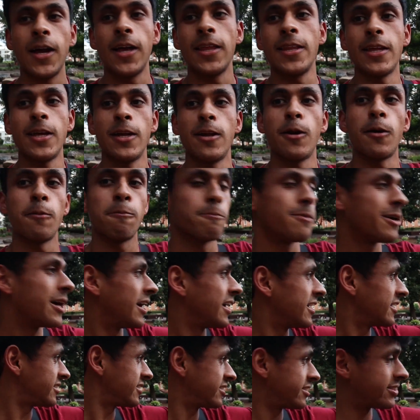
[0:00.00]
And then um,
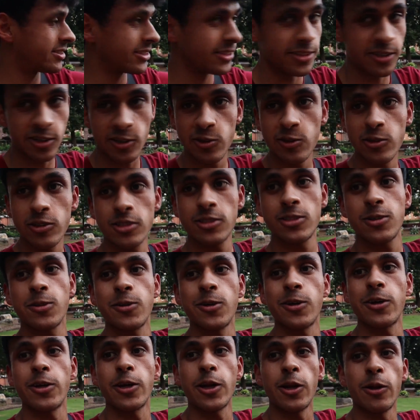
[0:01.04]
past those,
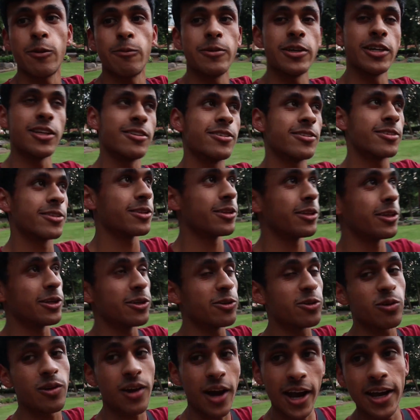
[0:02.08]
you're gonna reach the
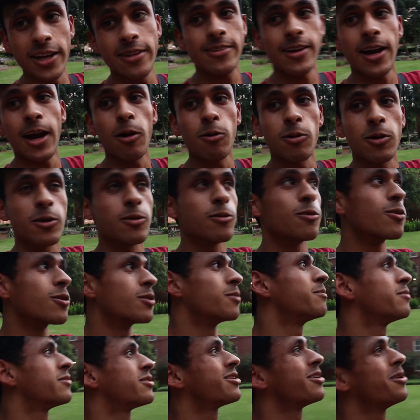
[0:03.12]
Tri-Tower
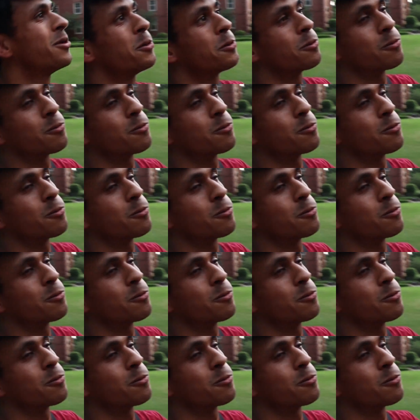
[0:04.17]
dorms,